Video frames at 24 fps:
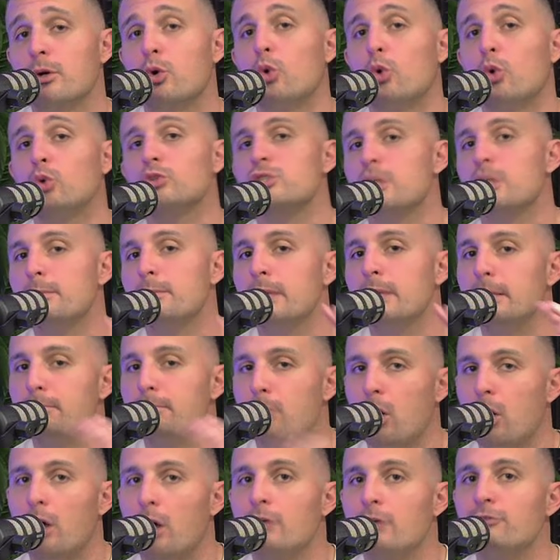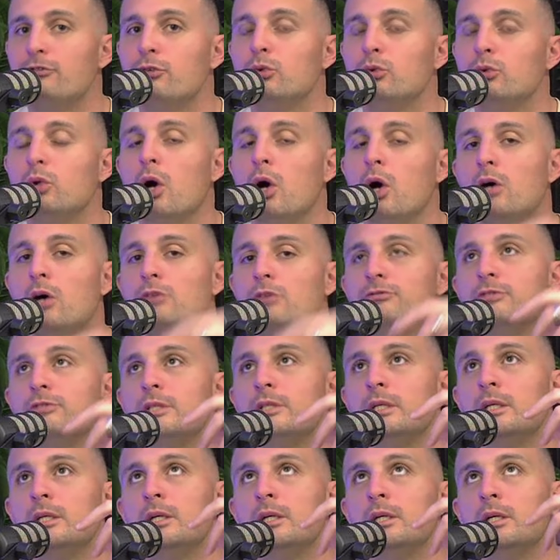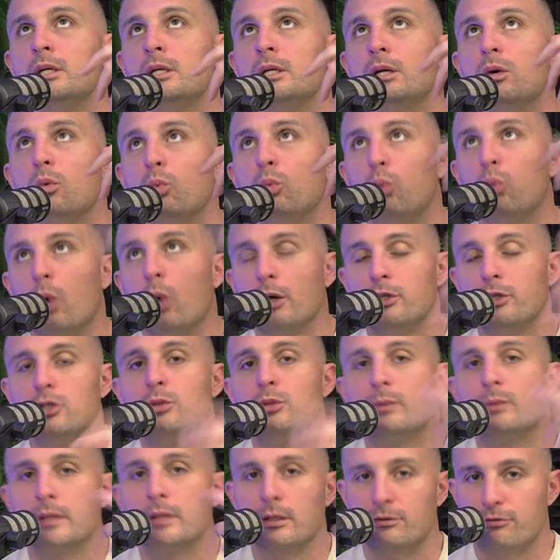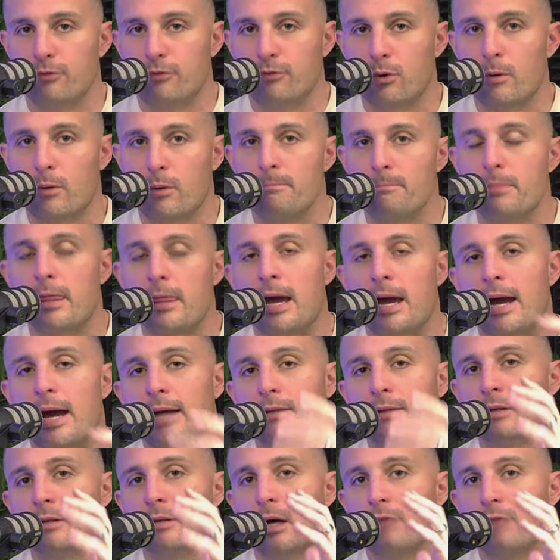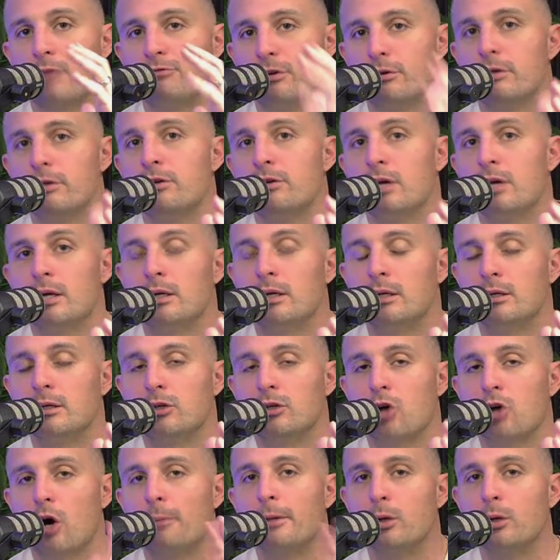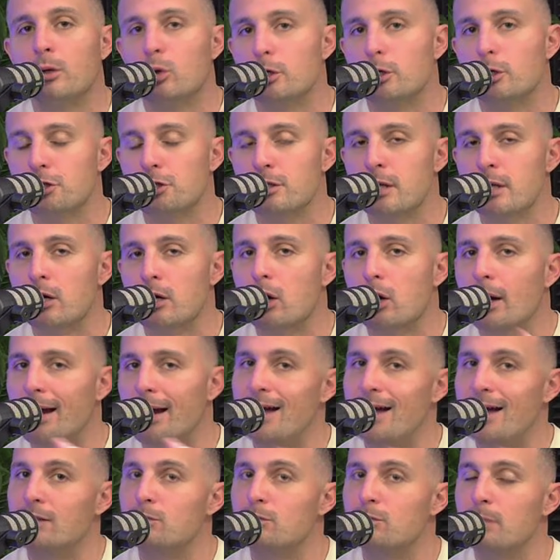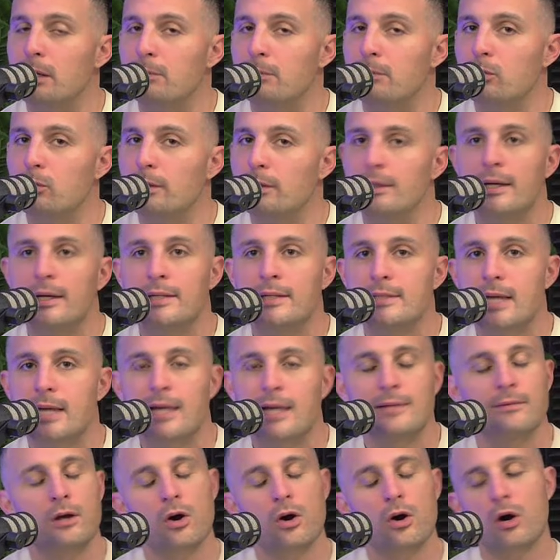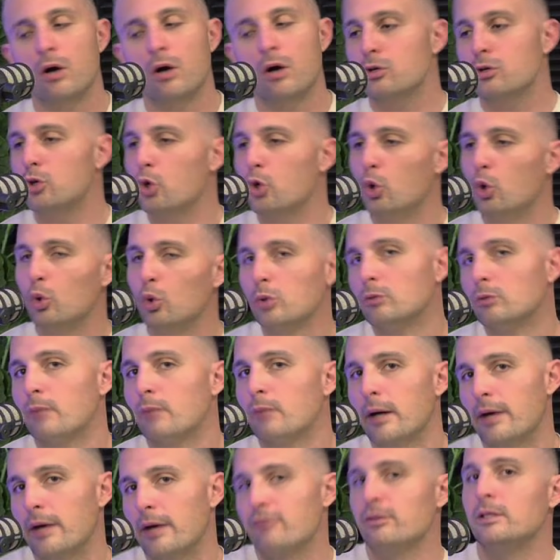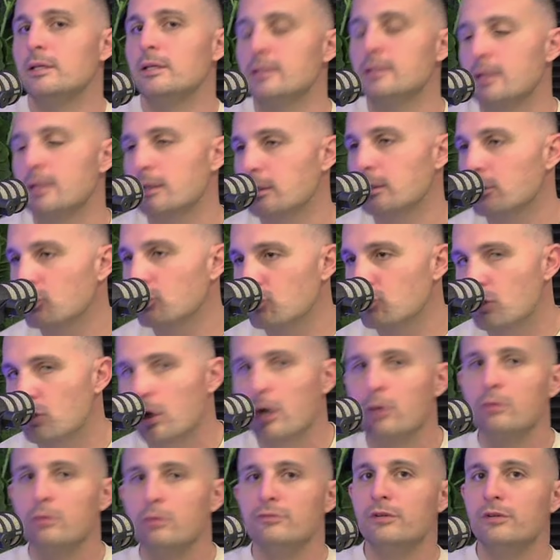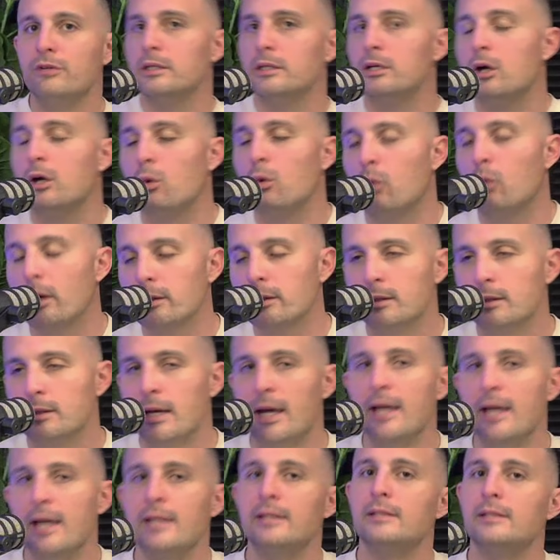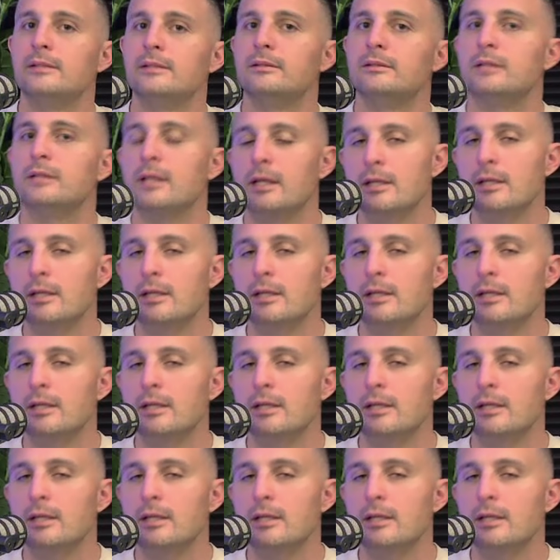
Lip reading: also be mindful of what you're doing it for. And a very common question that I ask people when they say, "Oh, cool, everything's under control. We've only got one debt," and